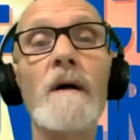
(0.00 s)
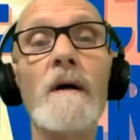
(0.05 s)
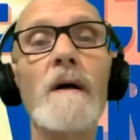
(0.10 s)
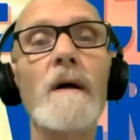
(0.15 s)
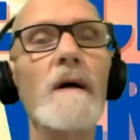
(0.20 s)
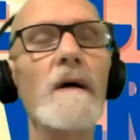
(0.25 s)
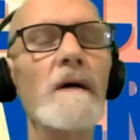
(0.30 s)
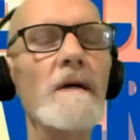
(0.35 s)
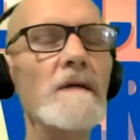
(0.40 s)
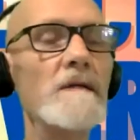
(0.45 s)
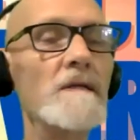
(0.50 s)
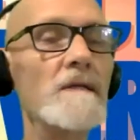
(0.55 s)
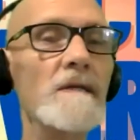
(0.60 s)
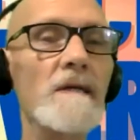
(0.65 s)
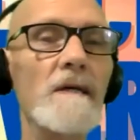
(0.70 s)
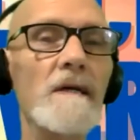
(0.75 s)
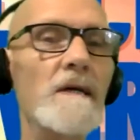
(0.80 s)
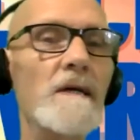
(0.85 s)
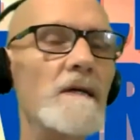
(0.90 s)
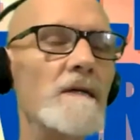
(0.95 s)
It's
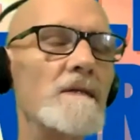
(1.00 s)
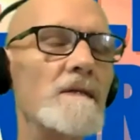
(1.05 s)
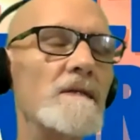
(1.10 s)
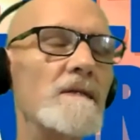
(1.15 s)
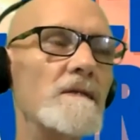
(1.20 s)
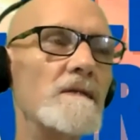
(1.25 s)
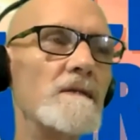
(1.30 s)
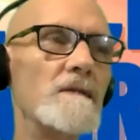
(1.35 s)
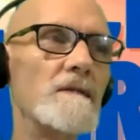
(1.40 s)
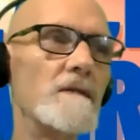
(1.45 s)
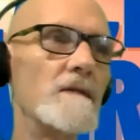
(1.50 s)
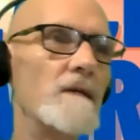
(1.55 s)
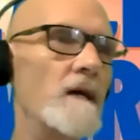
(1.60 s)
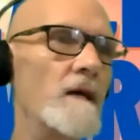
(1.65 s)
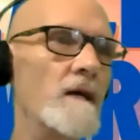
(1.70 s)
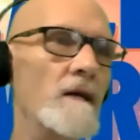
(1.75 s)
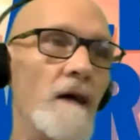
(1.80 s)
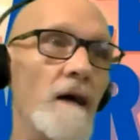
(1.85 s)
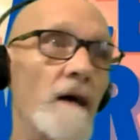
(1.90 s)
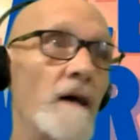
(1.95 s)

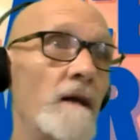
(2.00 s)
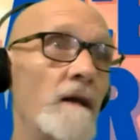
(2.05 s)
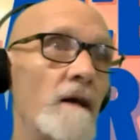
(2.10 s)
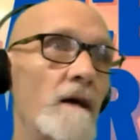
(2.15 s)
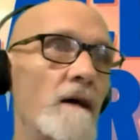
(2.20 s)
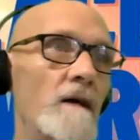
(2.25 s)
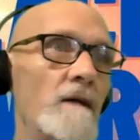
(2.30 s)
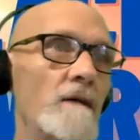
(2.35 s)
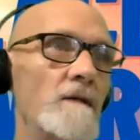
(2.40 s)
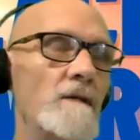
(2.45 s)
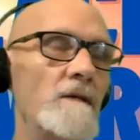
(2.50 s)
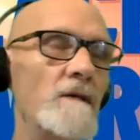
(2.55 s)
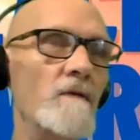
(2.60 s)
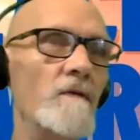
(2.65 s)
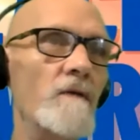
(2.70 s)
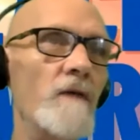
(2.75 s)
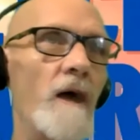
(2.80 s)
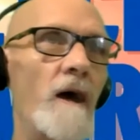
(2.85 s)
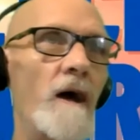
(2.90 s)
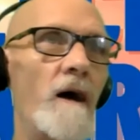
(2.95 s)
you know,
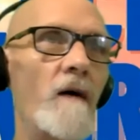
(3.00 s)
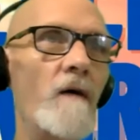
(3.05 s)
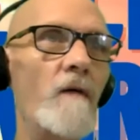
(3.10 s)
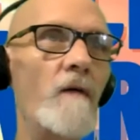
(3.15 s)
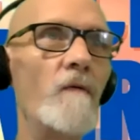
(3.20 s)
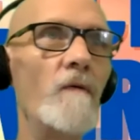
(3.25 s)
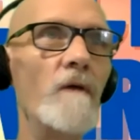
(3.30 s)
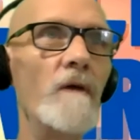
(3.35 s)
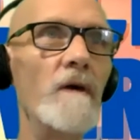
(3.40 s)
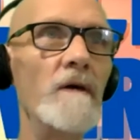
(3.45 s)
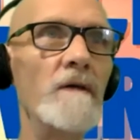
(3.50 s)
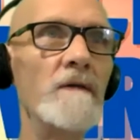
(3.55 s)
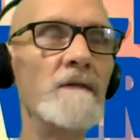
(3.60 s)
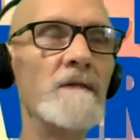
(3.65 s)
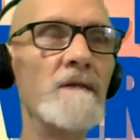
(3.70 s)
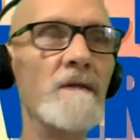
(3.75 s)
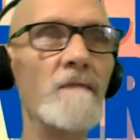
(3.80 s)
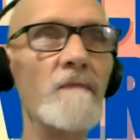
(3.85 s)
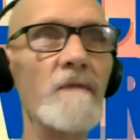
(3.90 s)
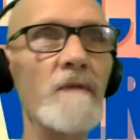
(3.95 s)
now it's
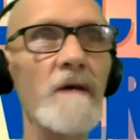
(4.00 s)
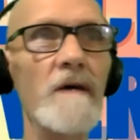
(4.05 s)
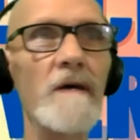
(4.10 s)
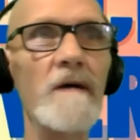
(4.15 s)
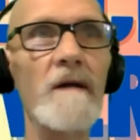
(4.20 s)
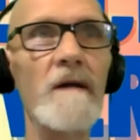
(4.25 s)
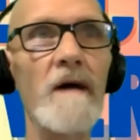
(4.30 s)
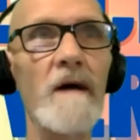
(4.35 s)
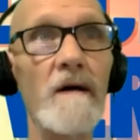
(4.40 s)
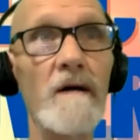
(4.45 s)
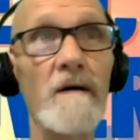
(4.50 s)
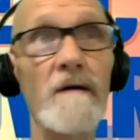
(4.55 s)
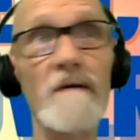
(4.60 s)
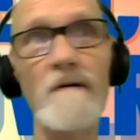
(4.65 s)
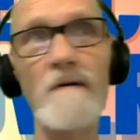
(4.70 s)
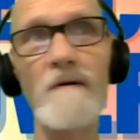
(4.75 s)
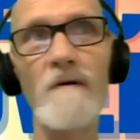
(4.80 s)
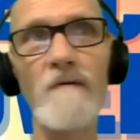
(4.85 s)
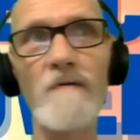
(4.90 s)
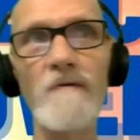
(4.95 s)
something that,
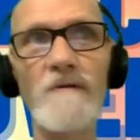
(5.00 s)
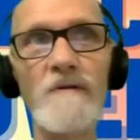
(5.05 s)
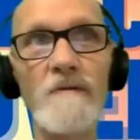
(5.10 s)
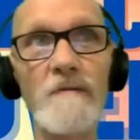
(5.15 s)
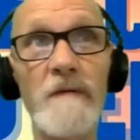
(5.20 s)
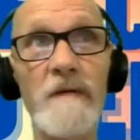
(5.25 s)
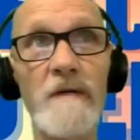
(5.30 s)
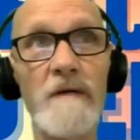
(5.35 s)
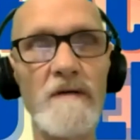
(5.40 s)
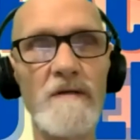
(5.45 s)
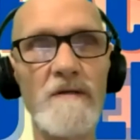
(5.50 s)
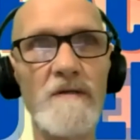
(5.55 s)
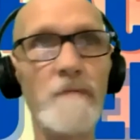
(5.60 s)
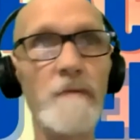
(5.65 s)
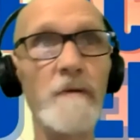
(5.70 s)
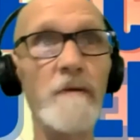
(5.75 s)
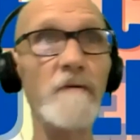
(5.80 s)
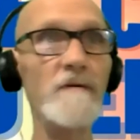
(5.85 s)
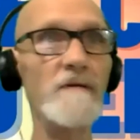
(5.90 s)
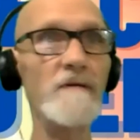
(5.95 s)
you know, used to be a
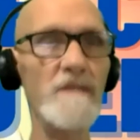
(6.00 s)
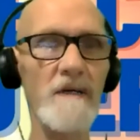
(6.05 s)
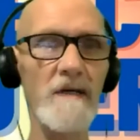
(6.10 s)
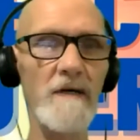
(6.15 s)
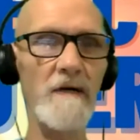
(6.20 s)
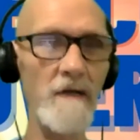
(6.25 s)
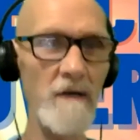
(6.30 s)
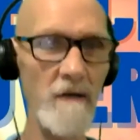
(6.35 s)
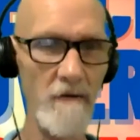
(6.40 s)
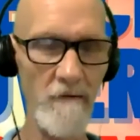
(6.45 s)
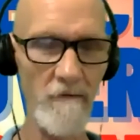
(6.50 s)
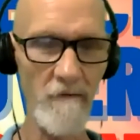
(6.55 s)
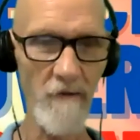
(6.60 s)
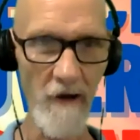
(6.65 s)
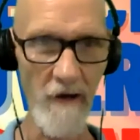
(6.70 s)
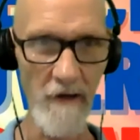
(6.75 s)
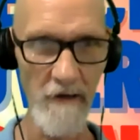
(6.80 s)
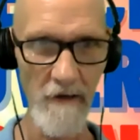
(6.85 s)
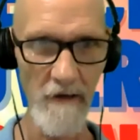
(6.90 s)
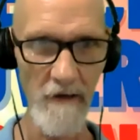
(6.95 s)
conspiracy,
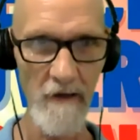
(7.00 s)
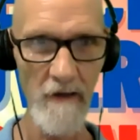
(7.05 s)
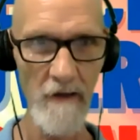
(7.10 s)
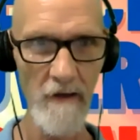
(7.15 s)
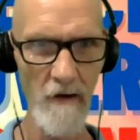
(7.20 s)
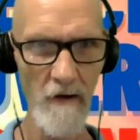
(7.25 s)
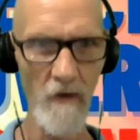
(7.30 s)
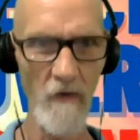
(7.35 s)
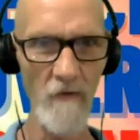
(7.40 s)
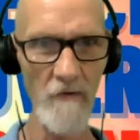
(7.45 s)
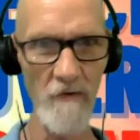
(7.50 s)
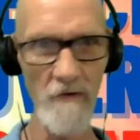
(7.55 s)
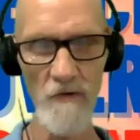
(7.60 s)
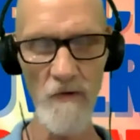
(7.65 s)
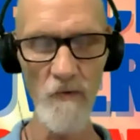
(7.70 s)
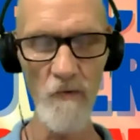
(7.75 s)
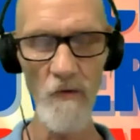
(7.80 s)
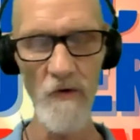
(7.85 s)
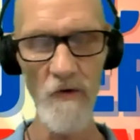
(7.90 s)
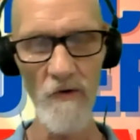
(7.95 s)
right? Oh, the
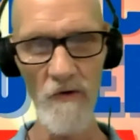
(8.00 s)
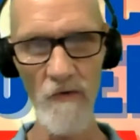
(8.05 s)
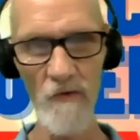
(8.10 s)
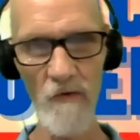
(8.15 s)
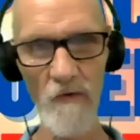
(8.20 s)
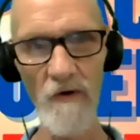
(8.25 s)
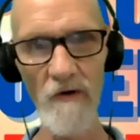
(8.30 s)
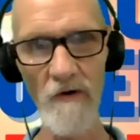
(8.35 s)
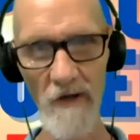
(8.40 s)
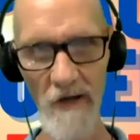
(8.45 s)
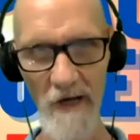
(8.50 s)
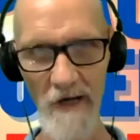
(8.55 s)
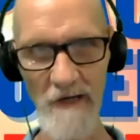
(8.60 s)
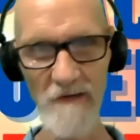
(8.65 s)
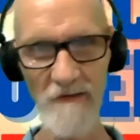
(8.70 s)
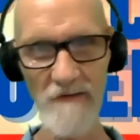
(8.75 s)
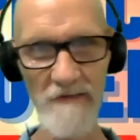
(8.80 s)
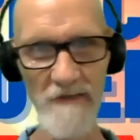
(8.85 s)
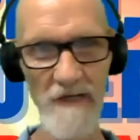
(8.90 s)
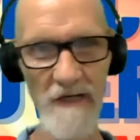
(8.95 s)
new world order, like
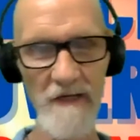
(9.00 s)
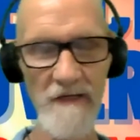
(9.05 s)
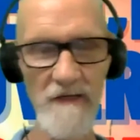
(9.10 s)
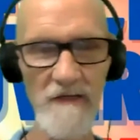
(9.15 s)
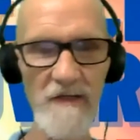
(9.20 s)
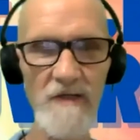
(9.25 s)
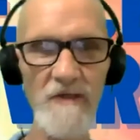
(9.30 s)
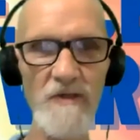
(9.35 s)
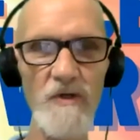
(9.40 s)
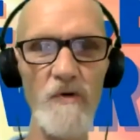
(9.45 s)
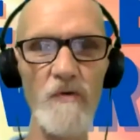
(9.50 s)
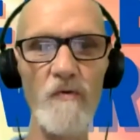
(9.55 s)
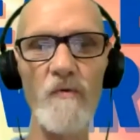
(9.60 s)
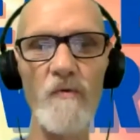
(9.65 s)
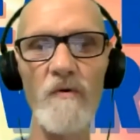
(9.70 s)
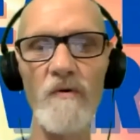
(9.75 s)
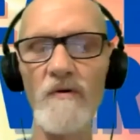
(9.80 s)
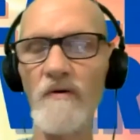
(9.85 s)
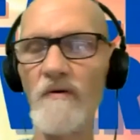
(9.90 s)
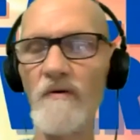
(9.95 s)
you say, the digital
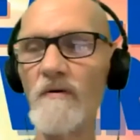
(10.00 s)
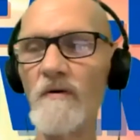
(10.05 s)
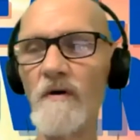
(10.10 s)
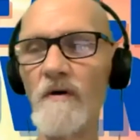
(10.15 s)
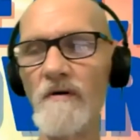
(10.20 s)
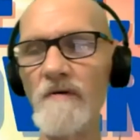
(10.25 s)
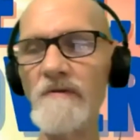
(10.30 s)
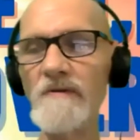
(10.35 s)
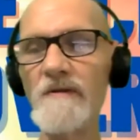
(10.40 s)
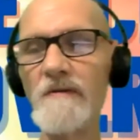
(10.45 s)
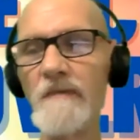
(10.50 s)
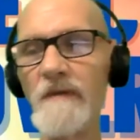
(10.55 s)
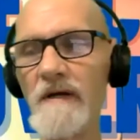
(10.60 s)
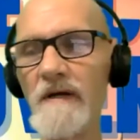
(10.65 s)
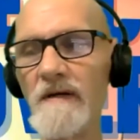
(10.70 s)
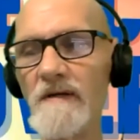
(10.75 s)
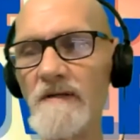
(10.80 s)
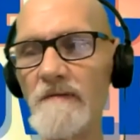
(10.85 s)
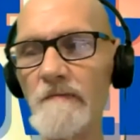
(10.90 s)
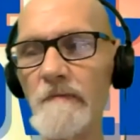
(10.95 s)
world order. It used to be a
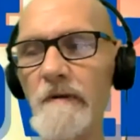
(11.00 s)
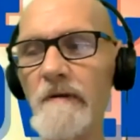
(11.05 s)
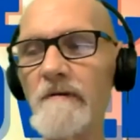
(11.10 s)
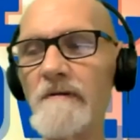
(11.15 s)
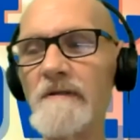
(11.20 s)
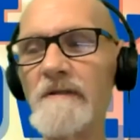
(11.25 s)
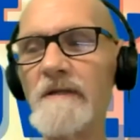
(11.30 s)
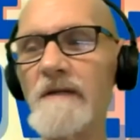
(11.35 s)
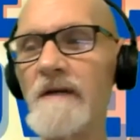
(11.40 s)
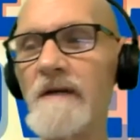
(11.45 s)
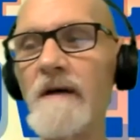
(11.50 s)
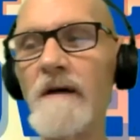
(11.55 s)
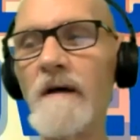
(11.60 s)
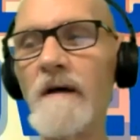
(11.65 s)
conspiracy.